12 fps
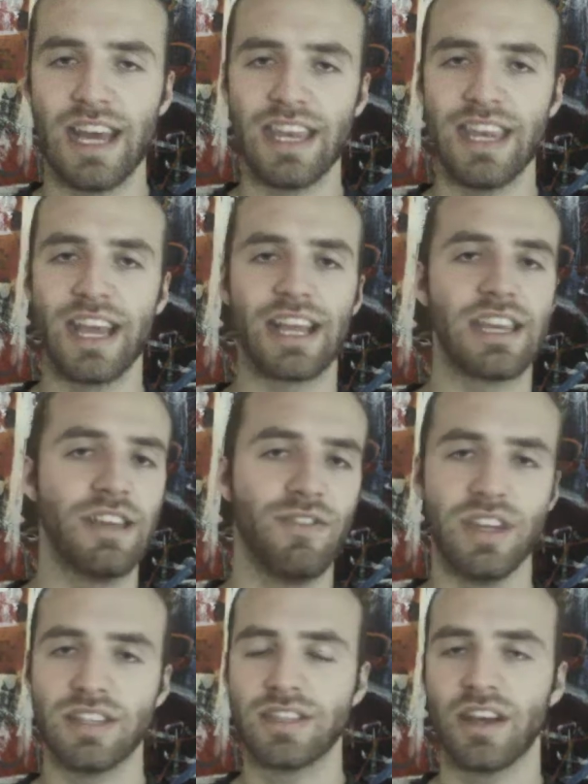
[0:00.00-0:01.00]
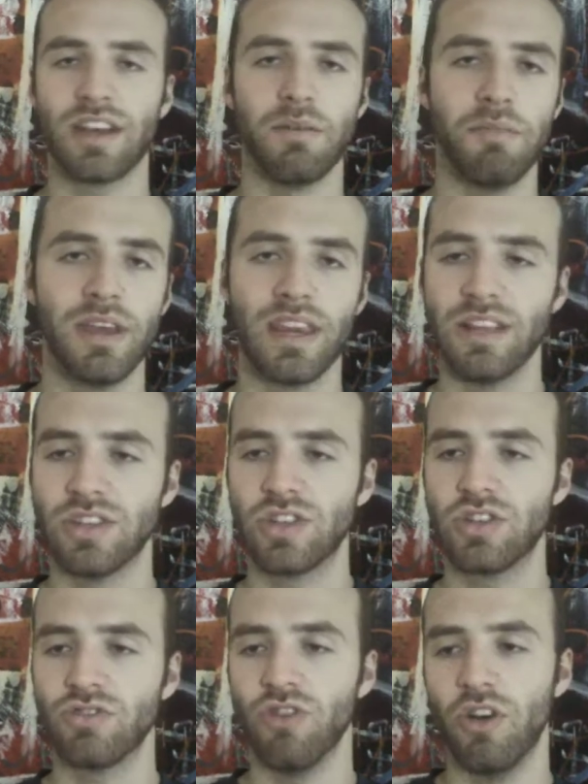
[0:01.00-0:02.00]
that negativity suck him in, he
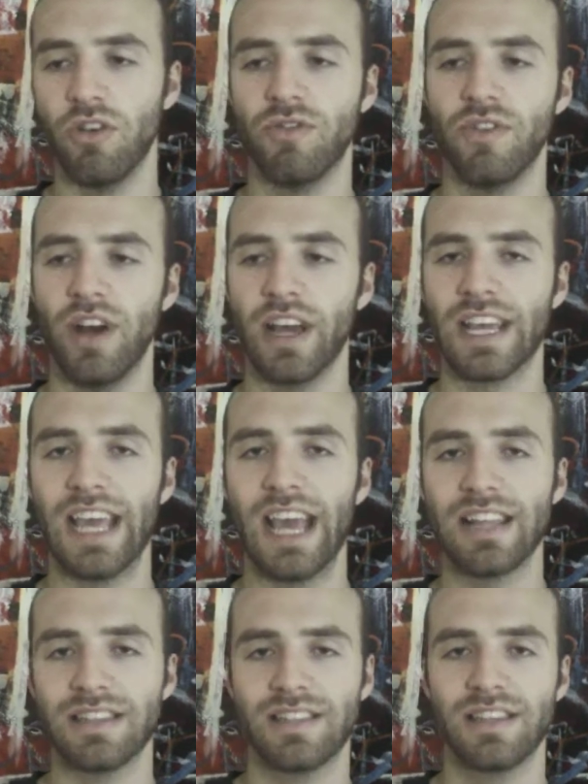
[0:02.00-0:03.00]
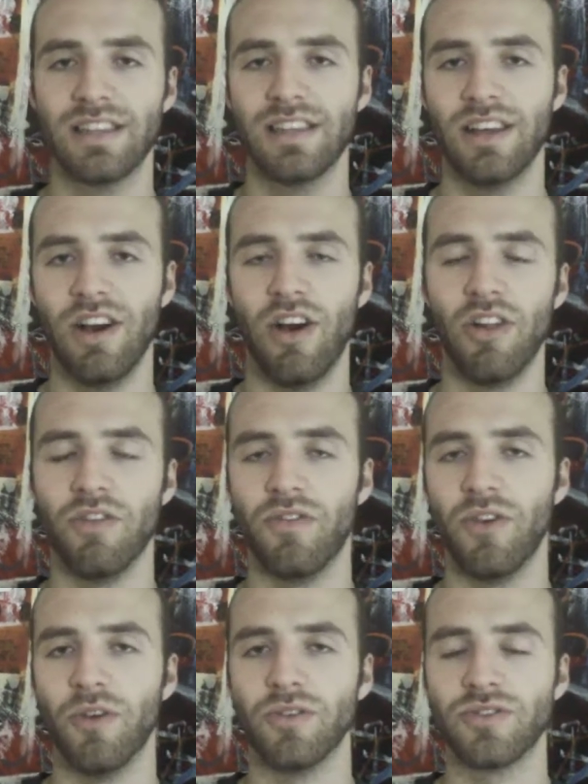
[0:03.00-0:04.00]
strove against all of
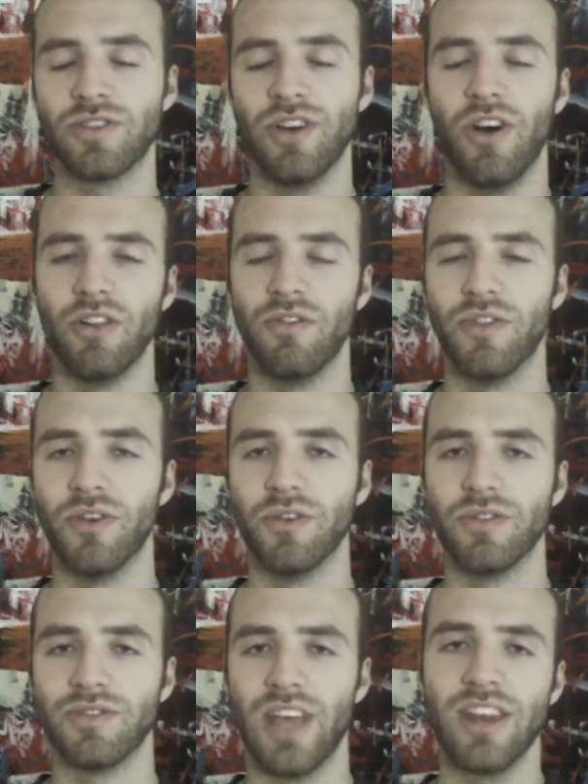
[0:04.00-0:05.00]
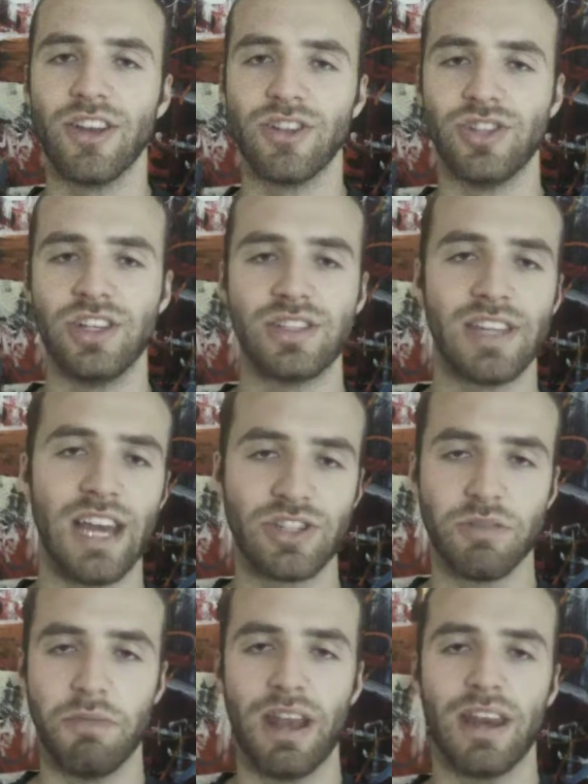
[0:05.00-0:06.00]
those energies and
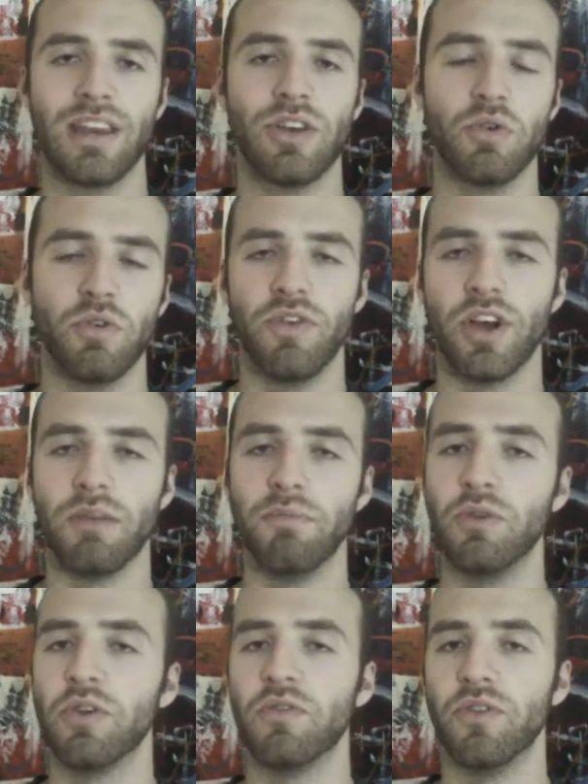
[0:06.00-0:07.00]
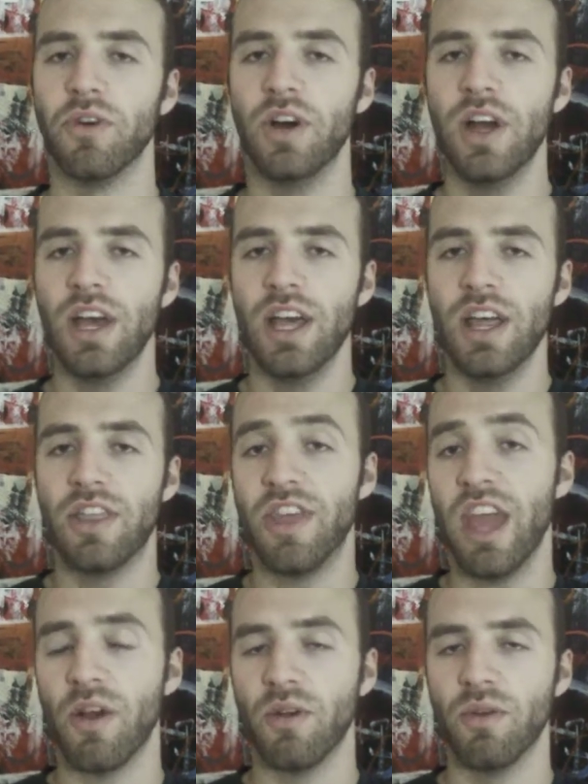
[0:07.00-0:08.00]
actually made it into a very beautiful
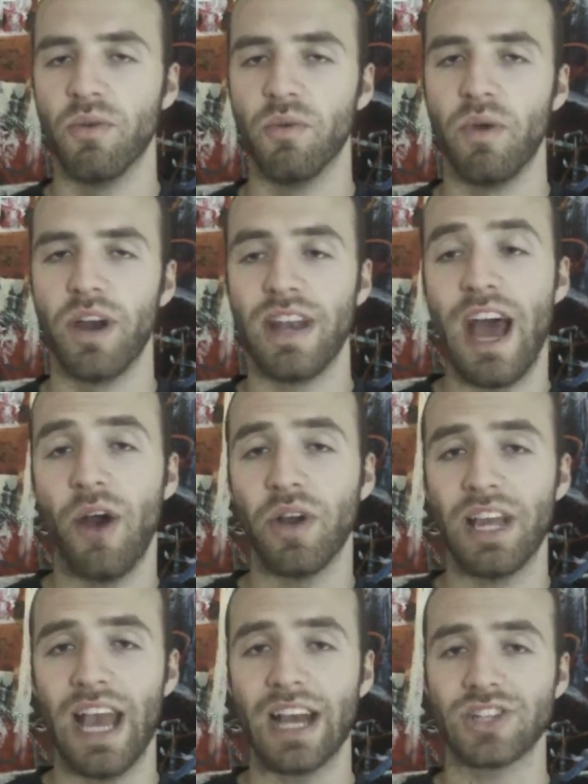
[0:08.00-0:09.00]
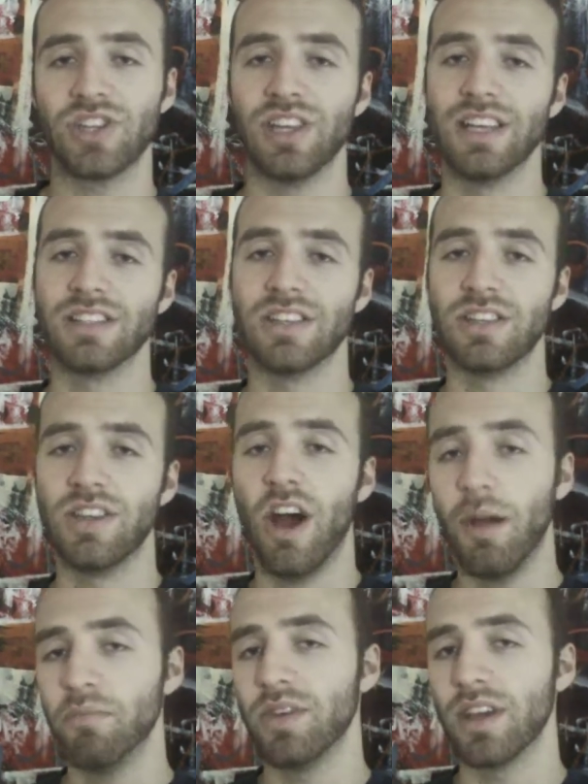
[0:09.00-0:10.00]
thing, where now he actually is
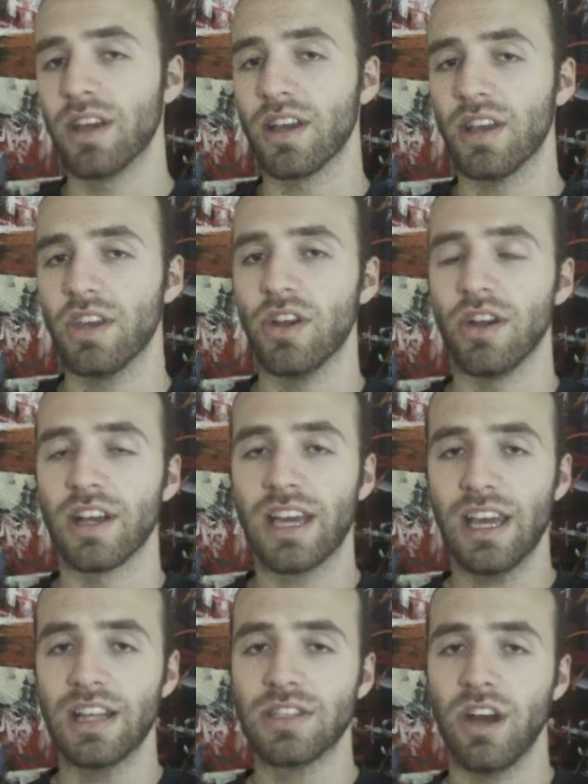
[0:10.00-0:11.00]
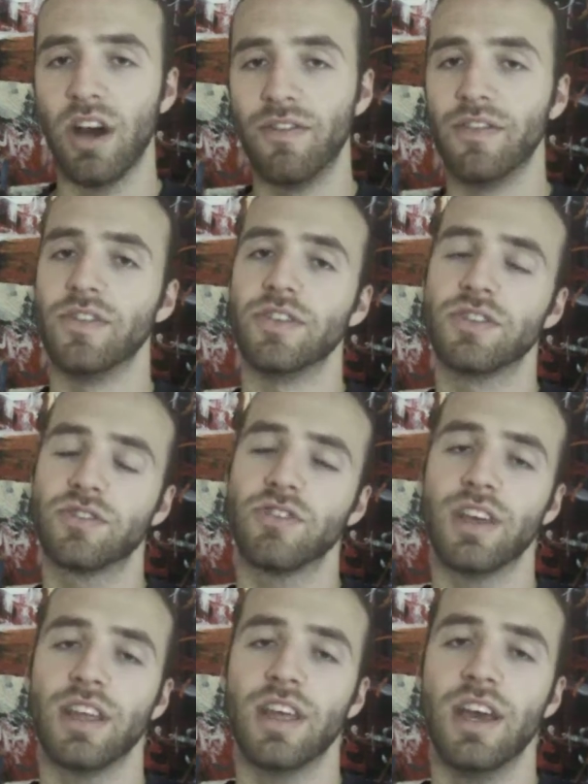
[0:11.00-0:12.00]
adopting young kids off of the
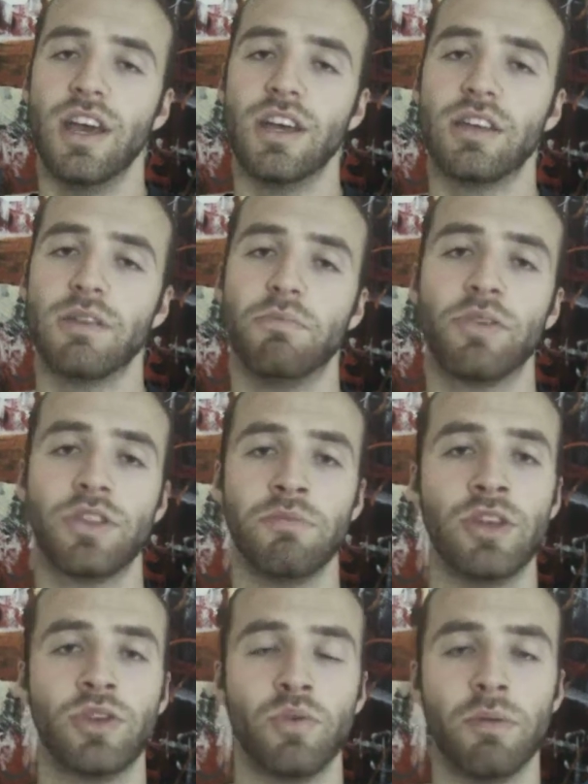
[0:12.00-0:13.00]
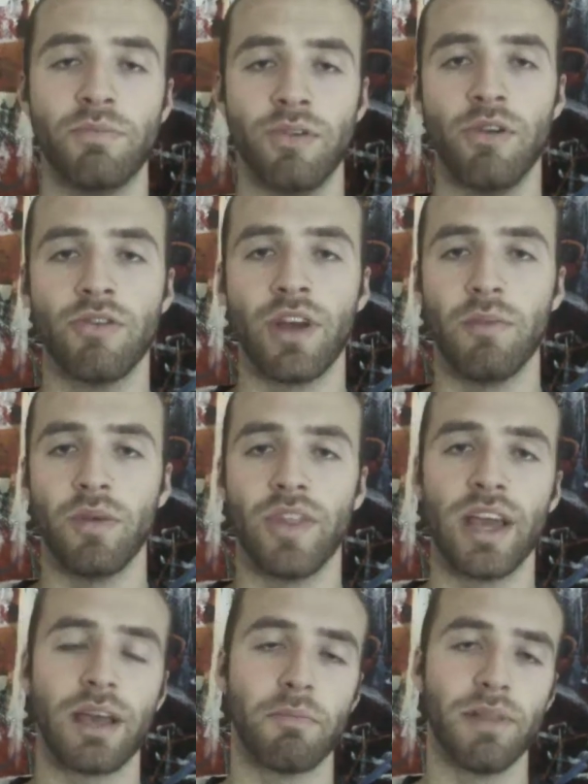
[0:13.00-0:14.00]
street to put them into a program where
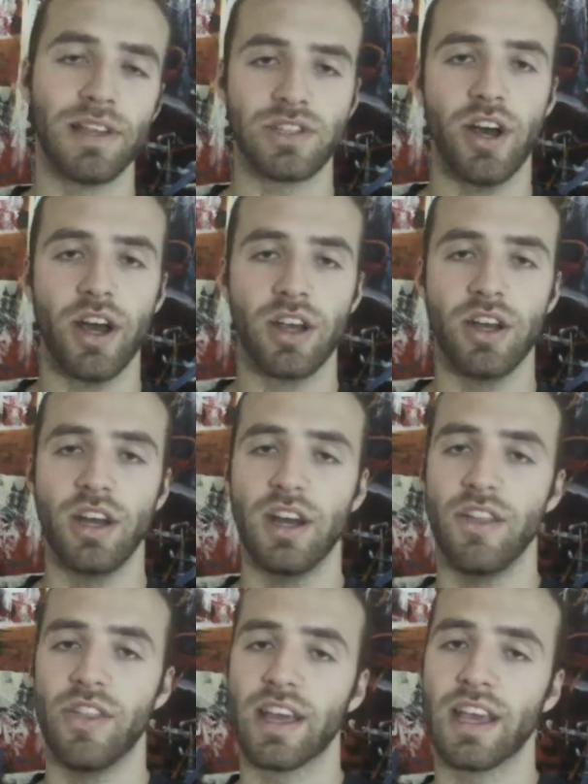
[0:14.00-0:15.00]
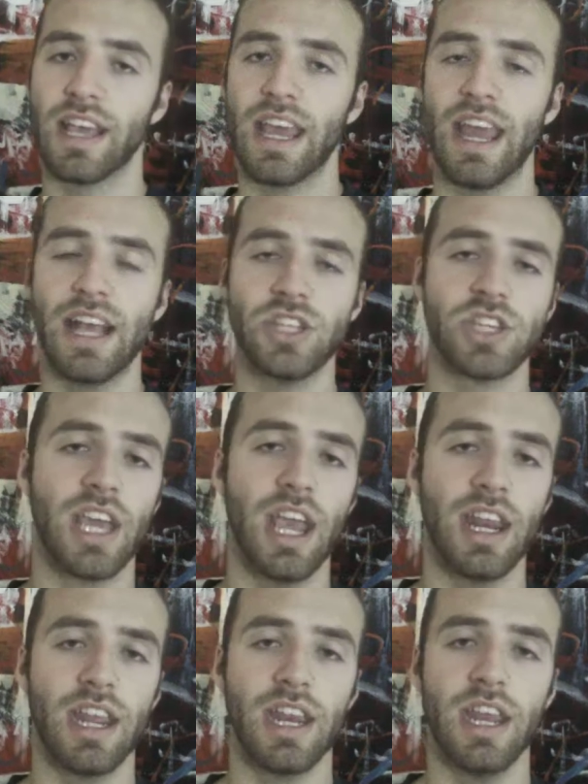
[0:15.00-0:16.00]
they can play soccer, they can get
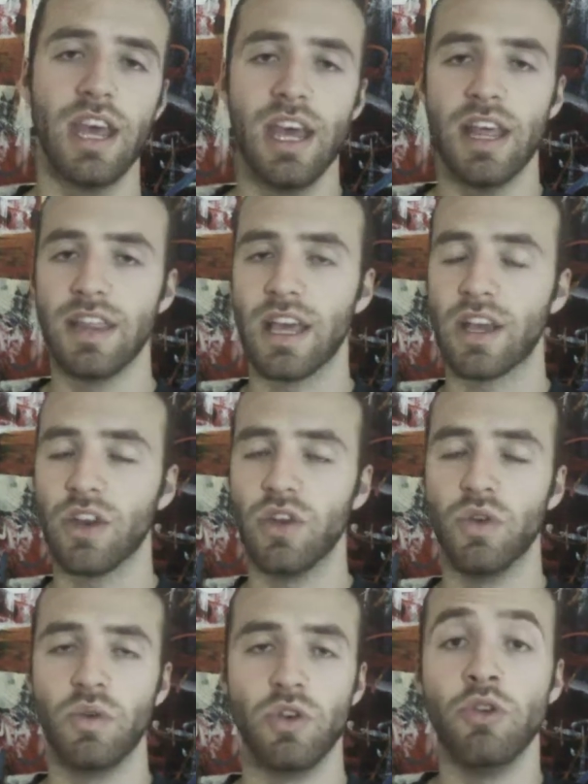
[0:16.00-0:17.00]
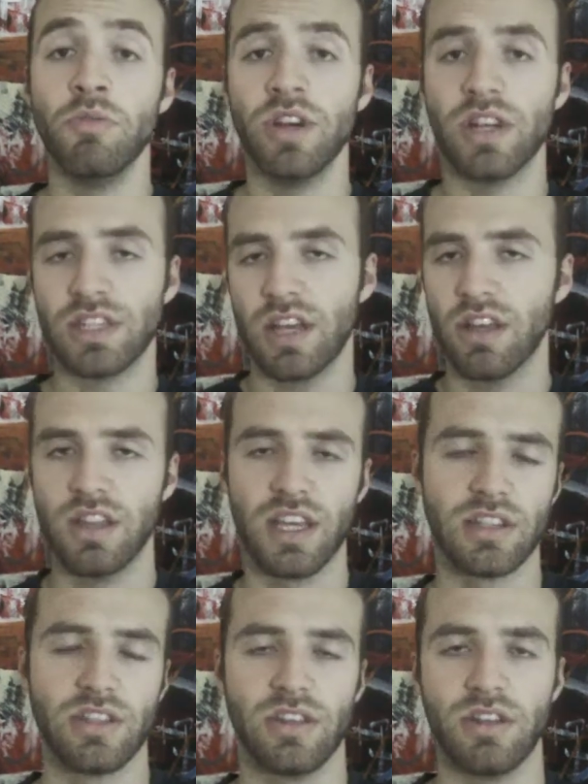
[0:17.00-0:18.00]
educated, and they can do numerous other
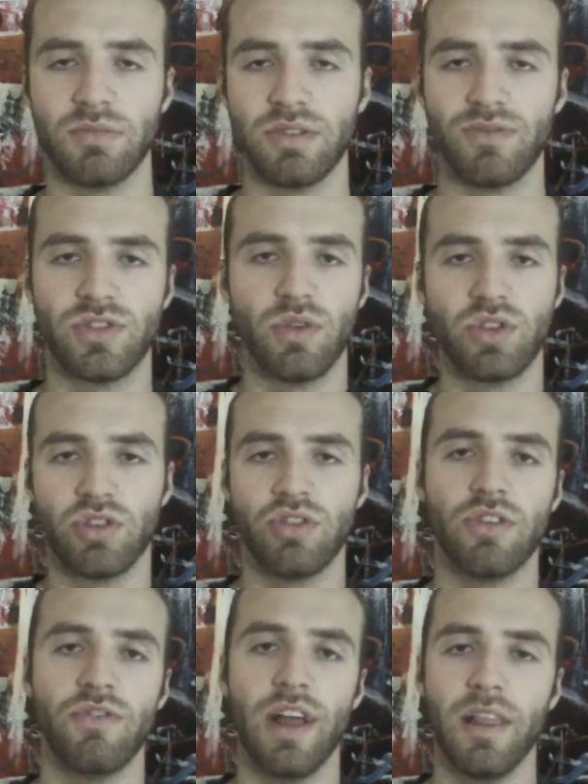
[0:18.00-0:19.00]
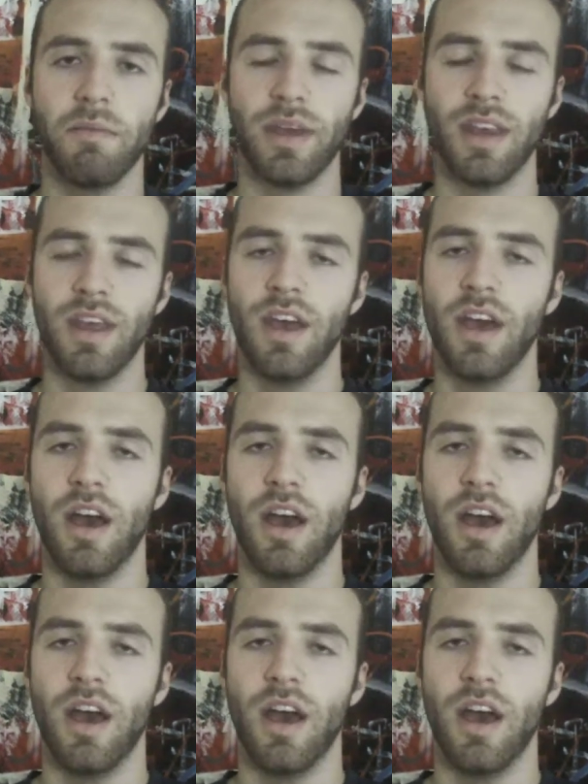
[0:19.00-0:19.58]
things in terms of social development,